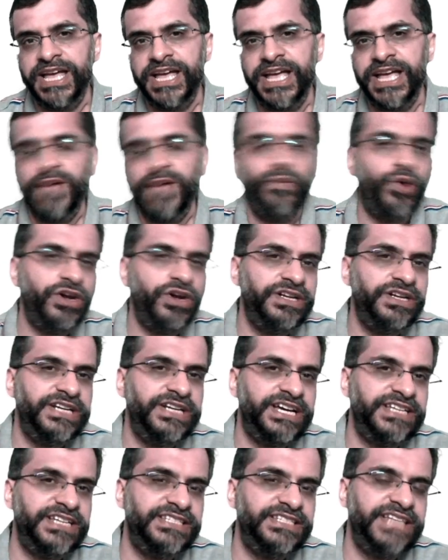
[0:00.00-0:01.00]
What
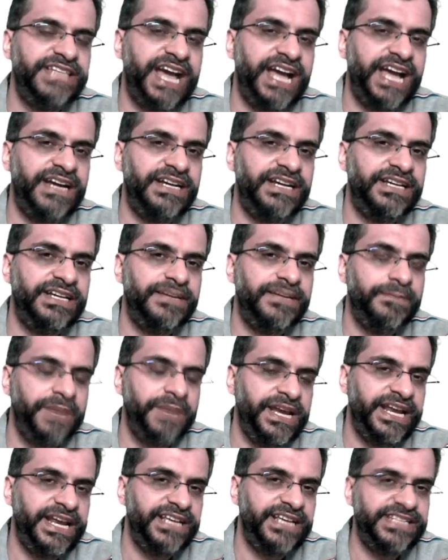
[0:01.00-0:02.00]
does that
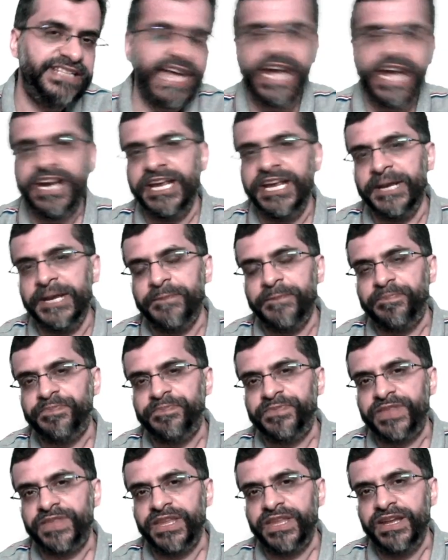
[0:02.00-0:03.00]
mean exactly?
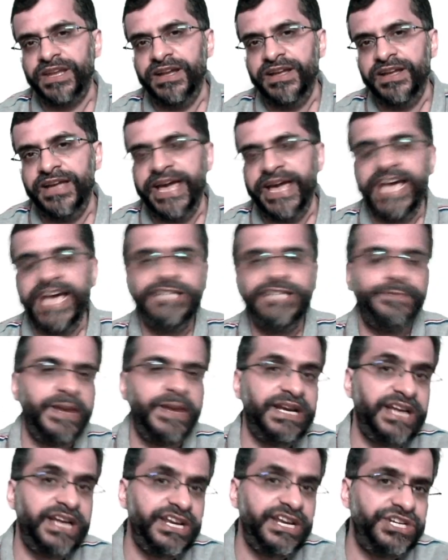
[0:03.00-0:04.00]

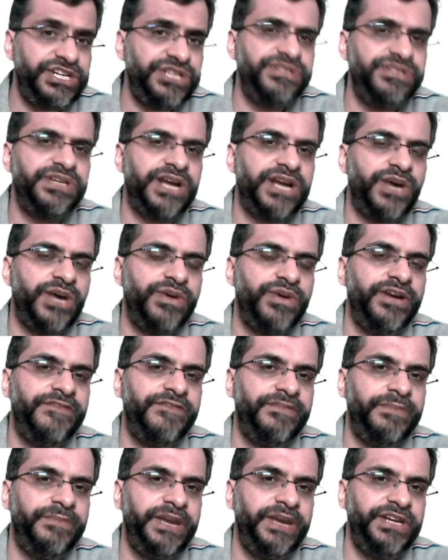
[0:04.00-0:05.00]
Expectations around
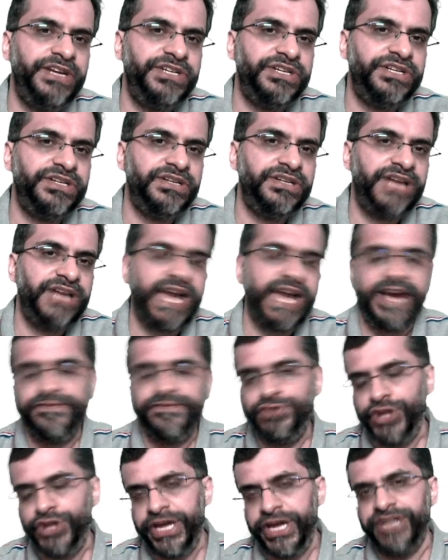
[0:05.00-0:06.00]
information
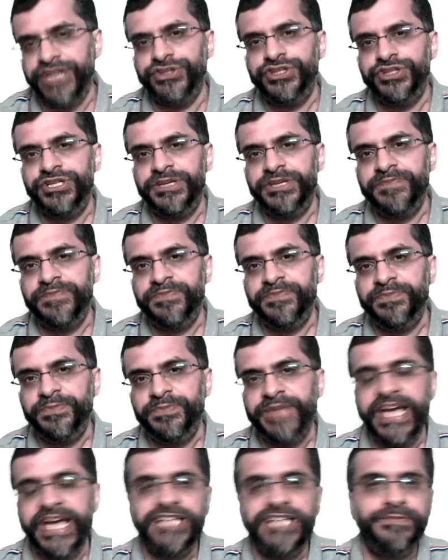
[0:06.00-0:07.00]
have changed.
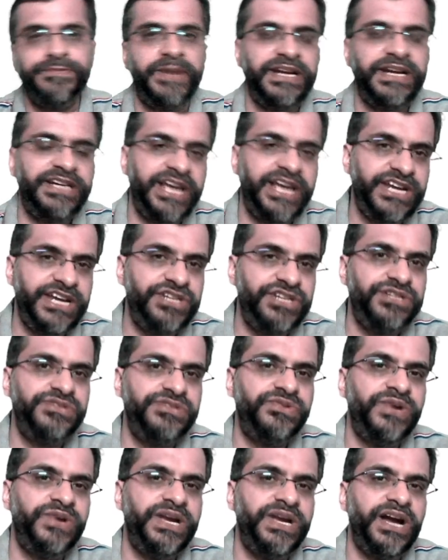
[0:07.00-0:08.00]

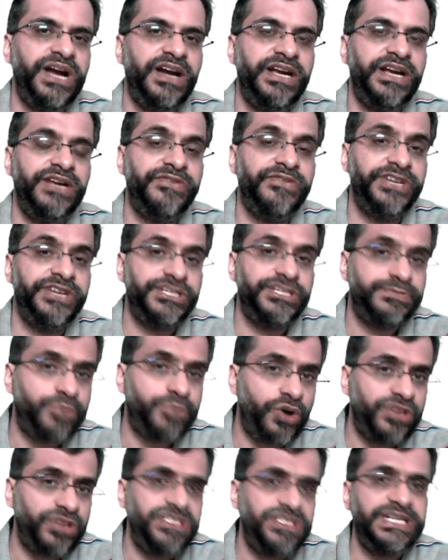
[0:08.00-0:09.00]
Expectations regarding
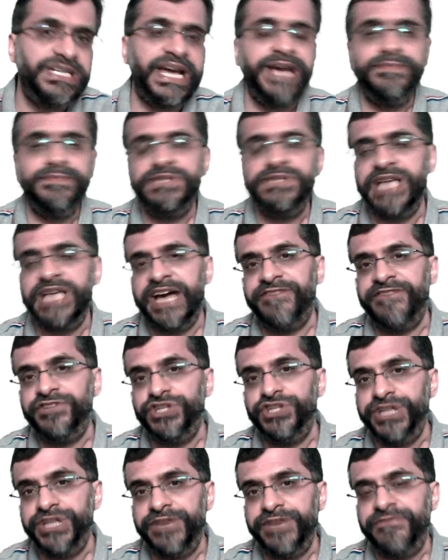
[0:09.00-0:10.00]
response times have
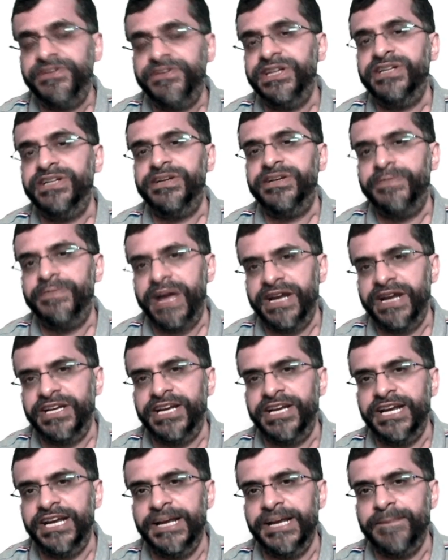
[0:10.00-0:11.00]
shifted
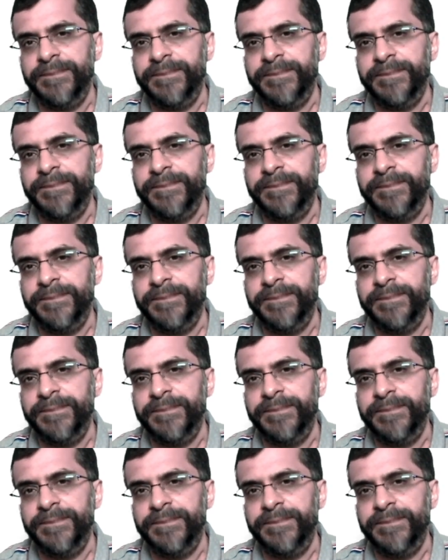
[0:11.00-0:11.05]
dramatically.